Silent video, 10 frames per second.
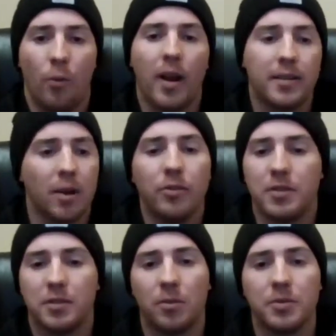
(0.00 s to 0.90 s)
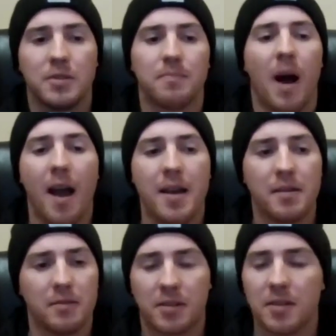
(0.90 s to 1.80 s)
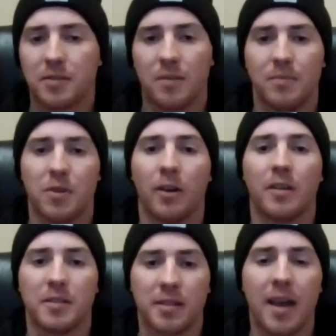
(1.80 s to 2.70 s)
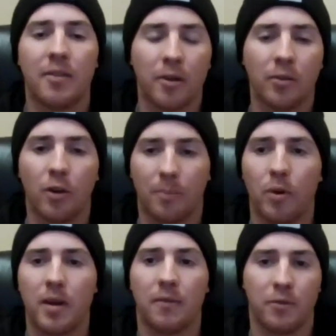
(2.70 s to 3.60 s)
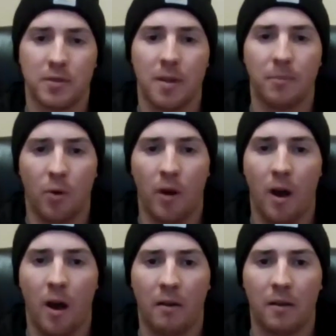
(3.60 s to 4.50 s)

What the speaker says: What I tell these schools is my systems are going to stand there and look pretty if there's something going on.